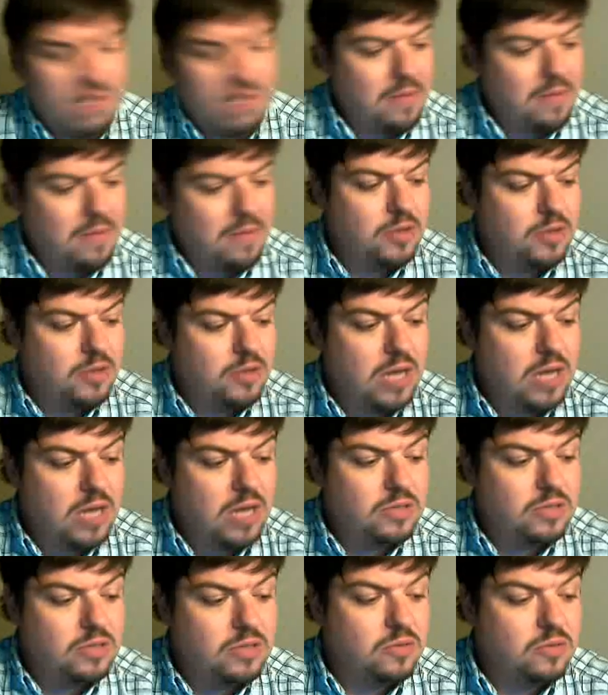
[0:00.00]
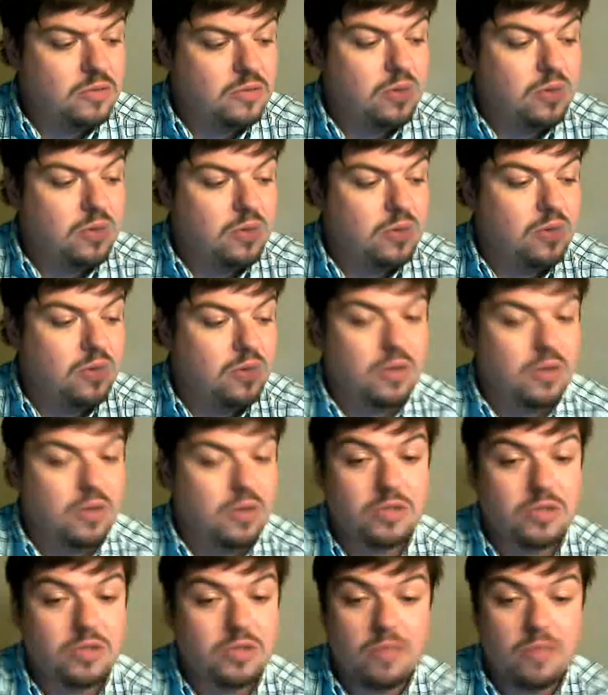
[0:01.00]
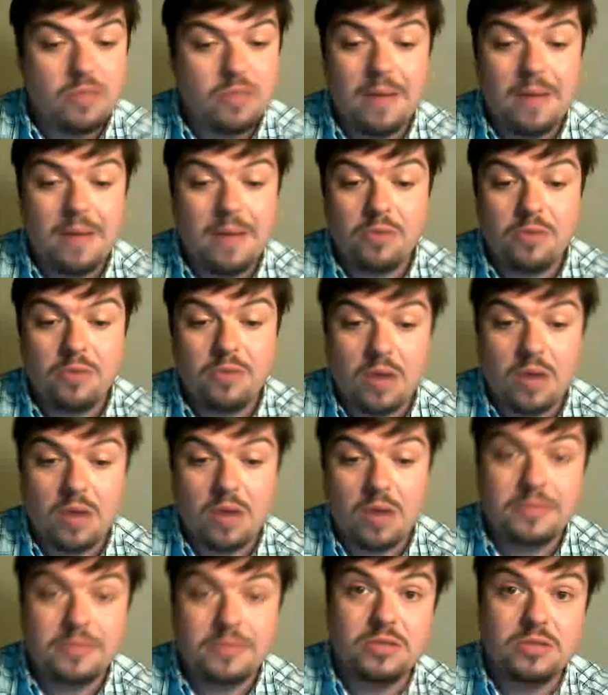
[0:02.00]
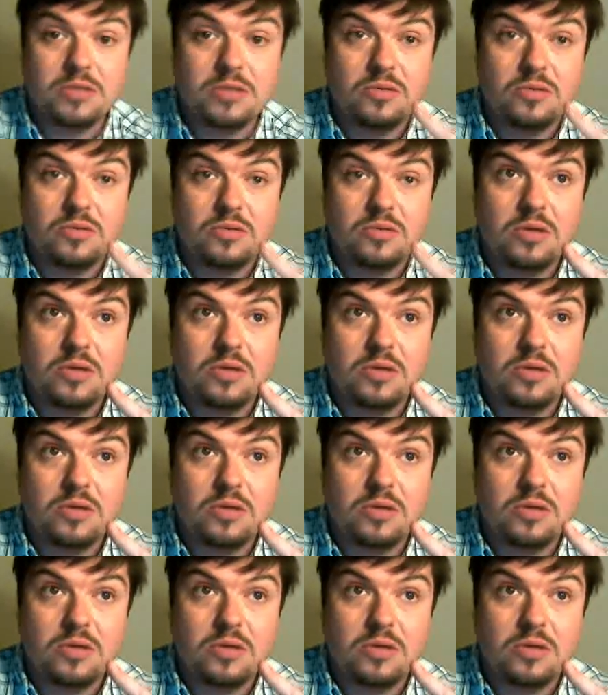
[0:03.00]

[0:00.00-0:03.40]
I'm gonna try to use the webcam program to